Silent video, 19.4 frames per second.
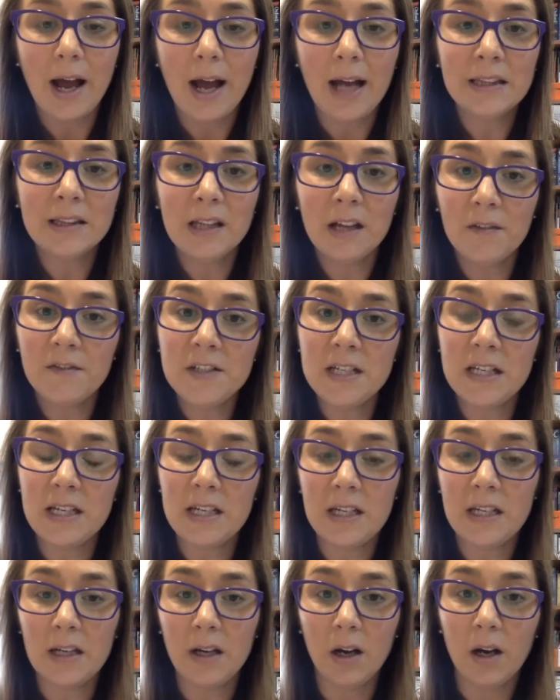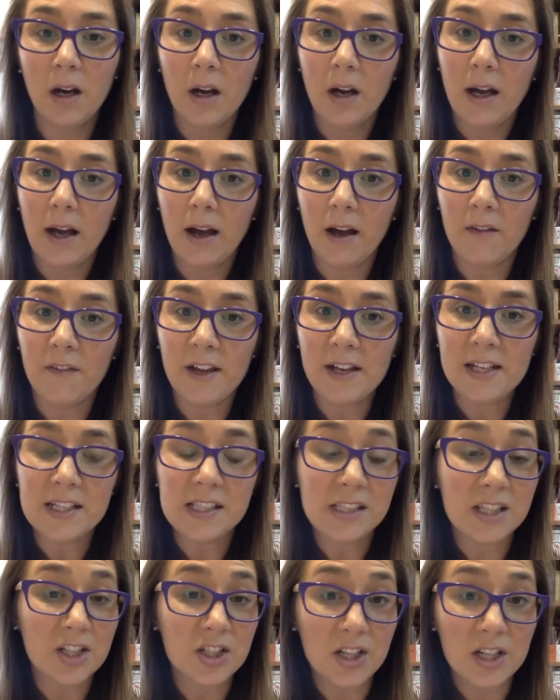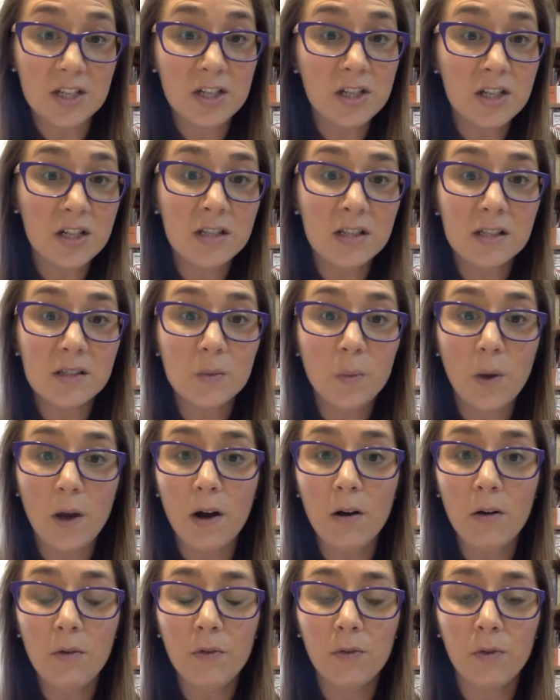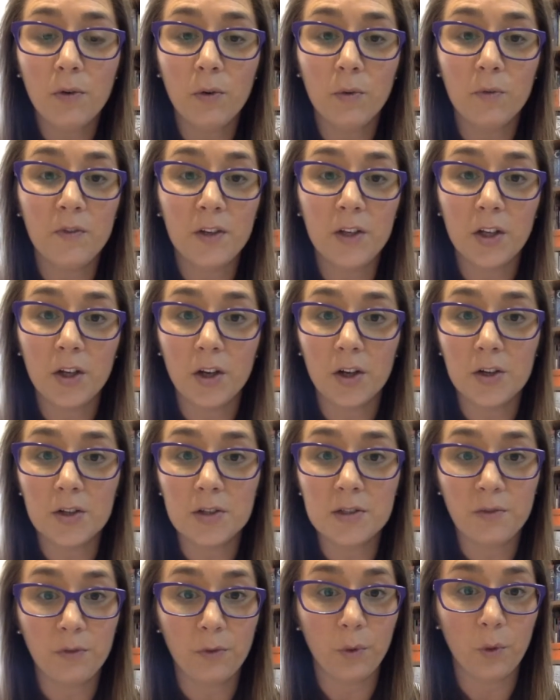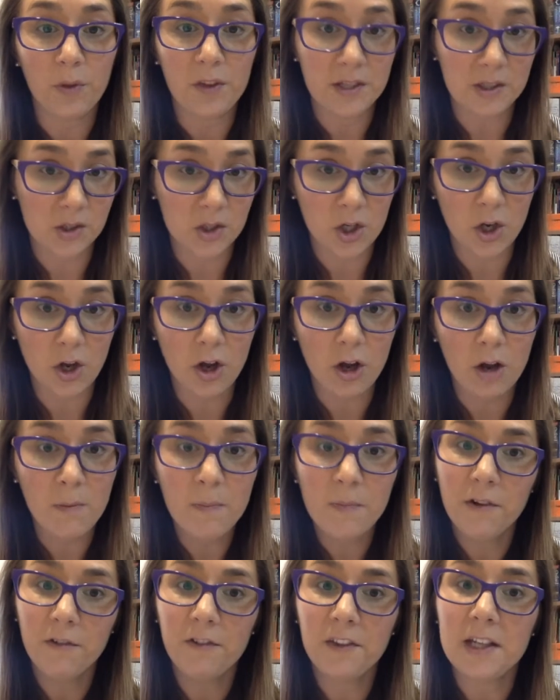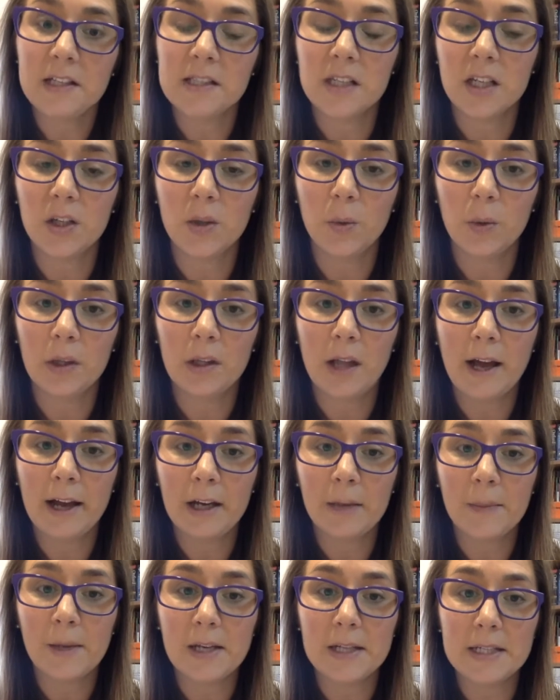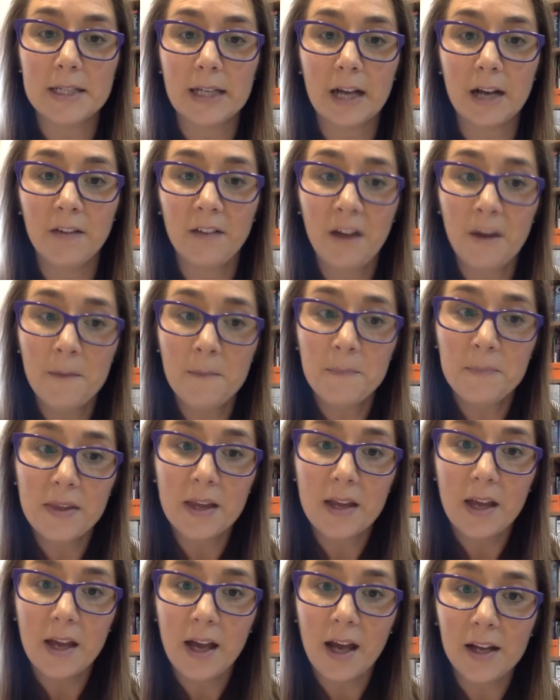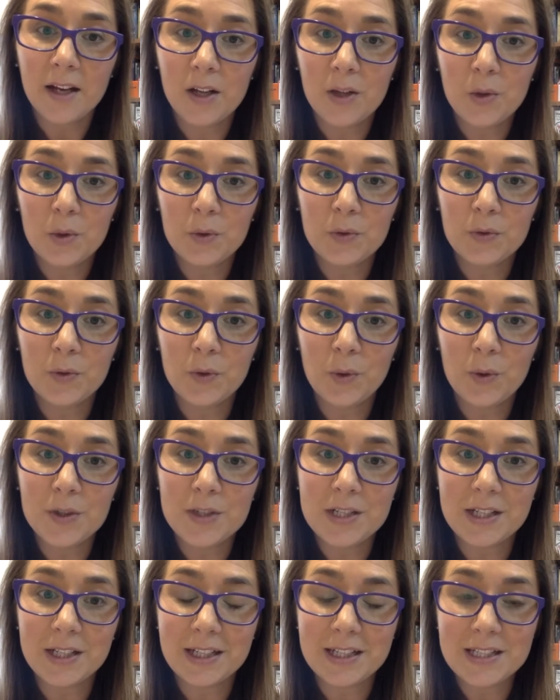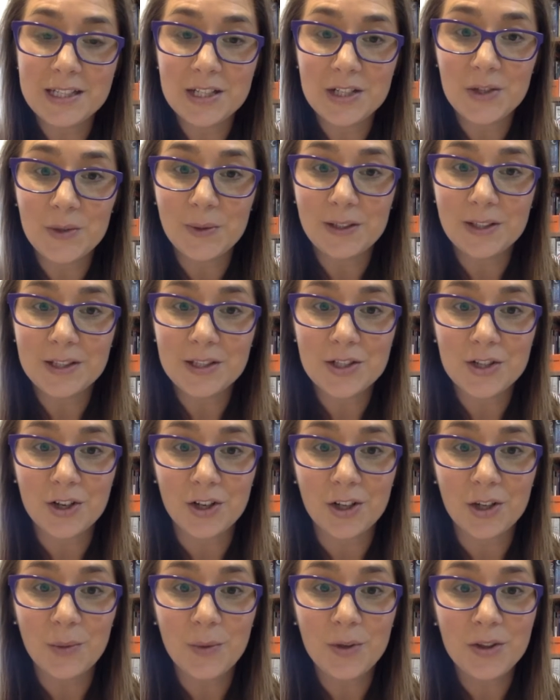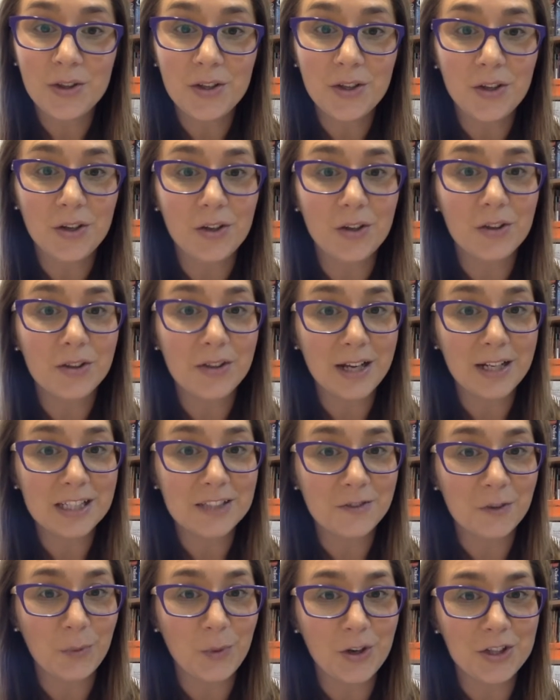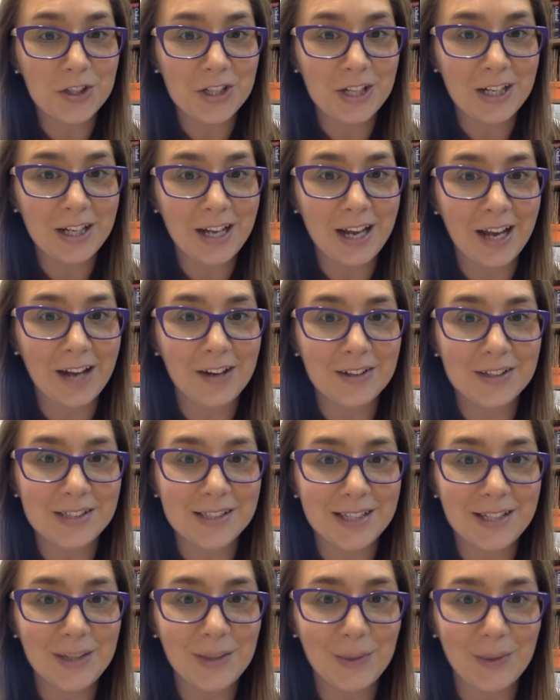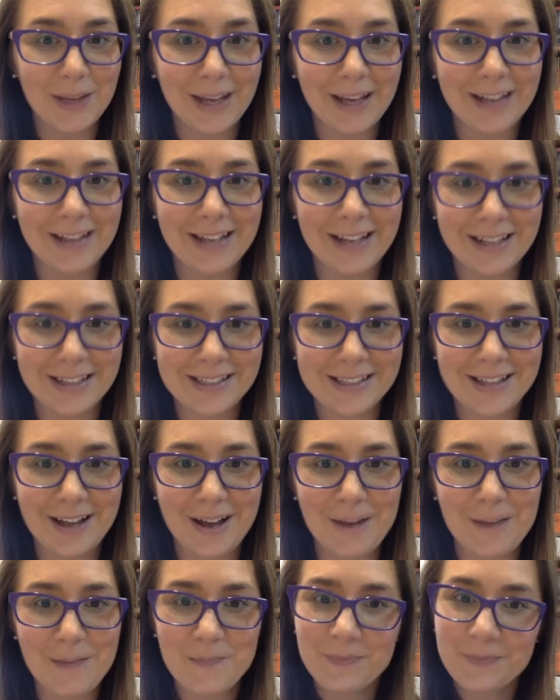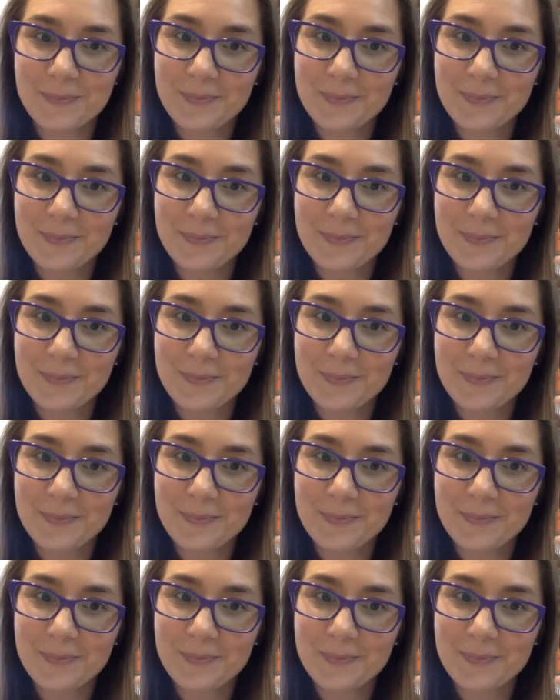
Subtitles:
I'd love to hear of any suggestions as well for videos for this term of things that you would like me to cover. And I look forward to continuing this journey with you. Thanks for watching, and I'll see you again next time.